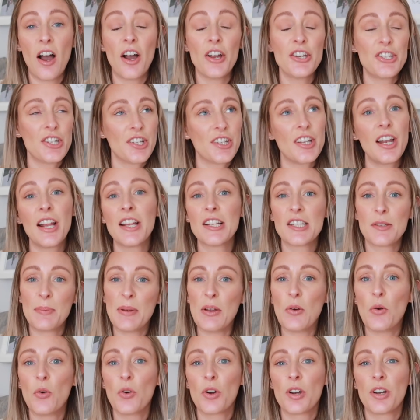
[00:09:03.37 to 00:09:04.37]
I just like to
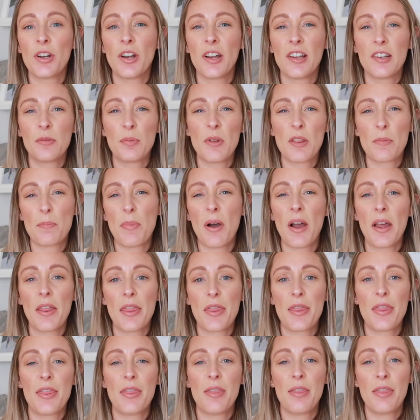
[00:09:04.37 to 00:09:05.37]
be organised with
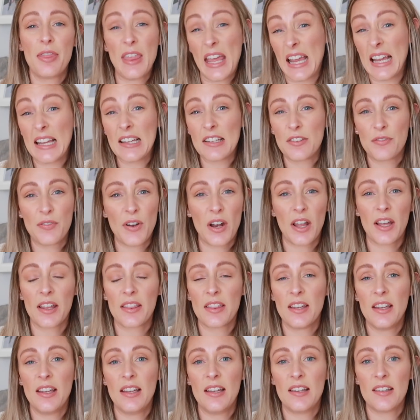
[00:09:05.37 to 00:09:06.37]
buying things for like
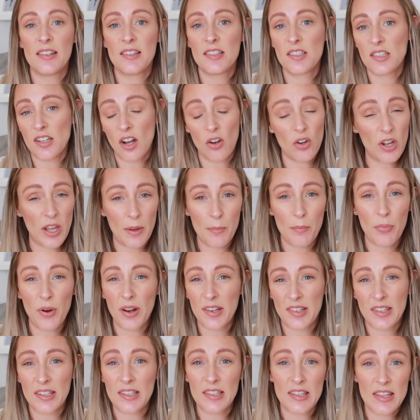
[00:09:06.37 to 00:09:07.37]
the stocking
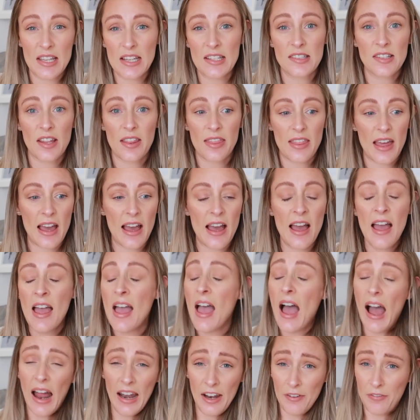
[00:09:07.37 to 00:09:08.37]
presents, things like that,
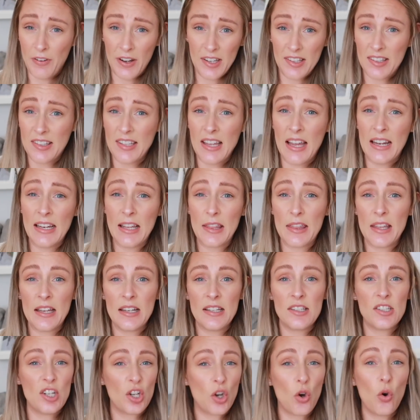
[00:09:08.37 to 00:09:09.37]
and if I see
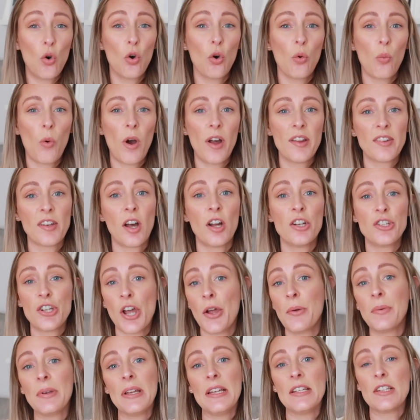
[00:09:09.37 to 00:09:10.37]
anything decor wise, I
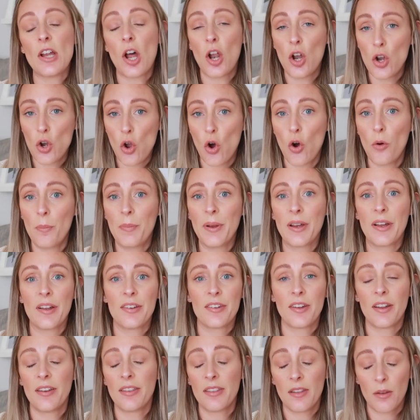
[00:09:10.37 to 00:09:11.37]
don't need a lot
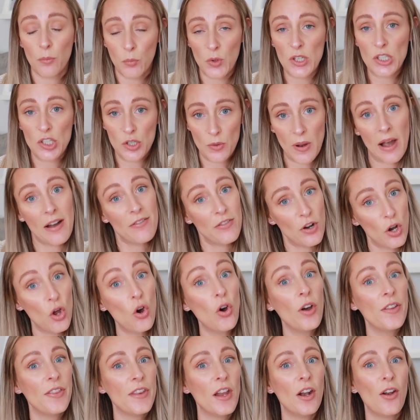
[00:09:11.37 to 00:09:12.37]
because I, we do have a
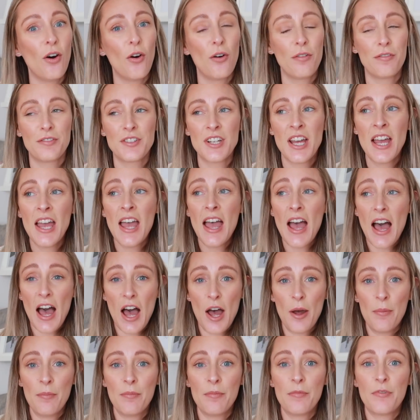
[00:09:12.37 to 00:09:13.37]
lot in the loft
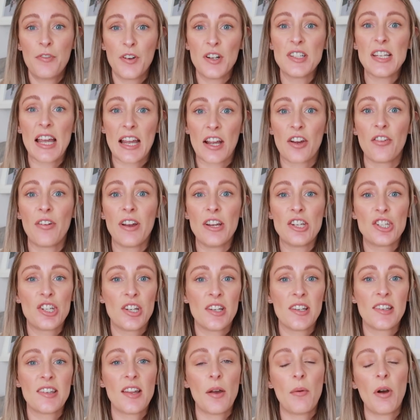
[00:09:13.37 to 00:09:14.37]
um, for
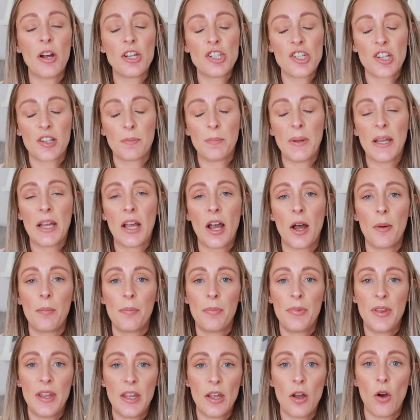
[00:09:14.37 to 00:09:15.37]
decoration, so I just pick
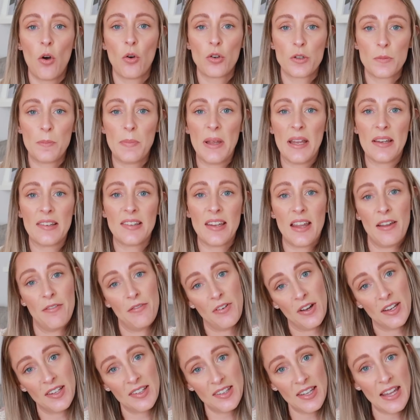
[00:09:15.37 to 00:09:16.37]
up the odd bits
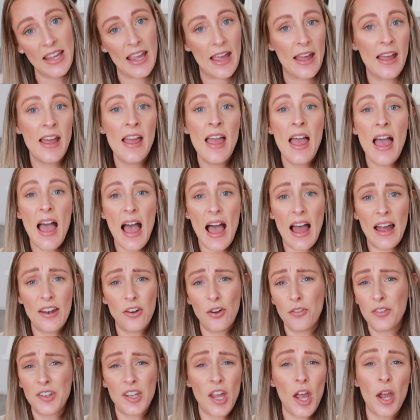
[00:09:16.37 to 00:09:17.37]
if I see it. And
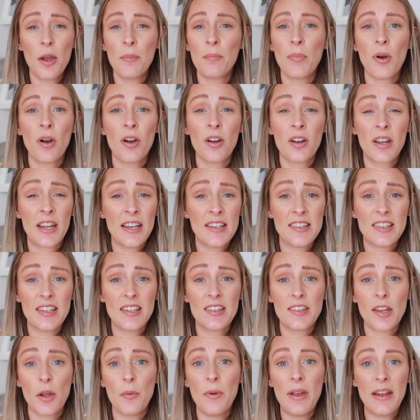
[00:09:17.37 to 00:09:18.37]
obviously Home Bargains
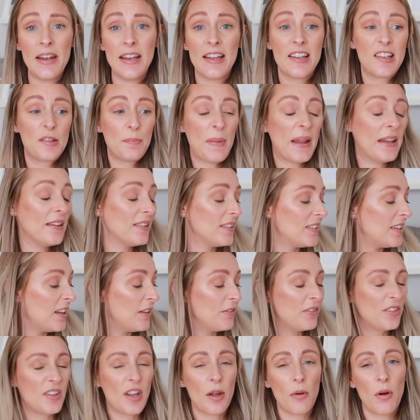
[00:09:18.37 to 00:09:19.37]
is so
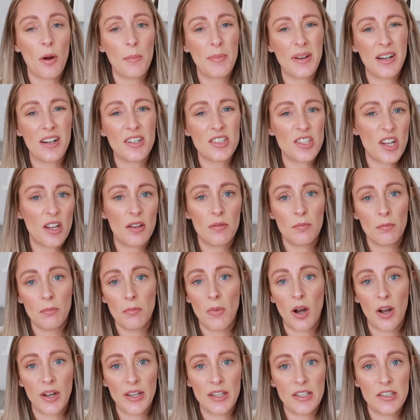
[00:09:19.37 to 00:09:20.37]
inexpensive, so I mean I don't
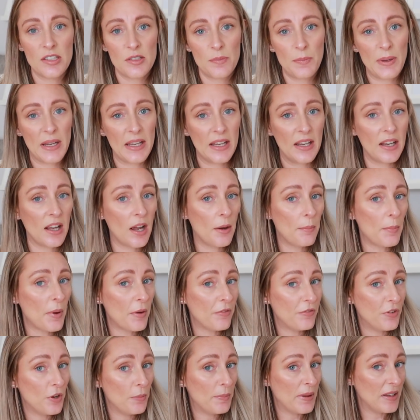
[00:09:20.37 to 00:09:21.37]
mind picking up
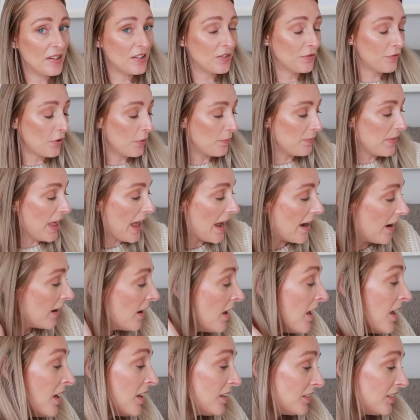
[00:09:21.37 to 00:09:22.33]
a few bits from there.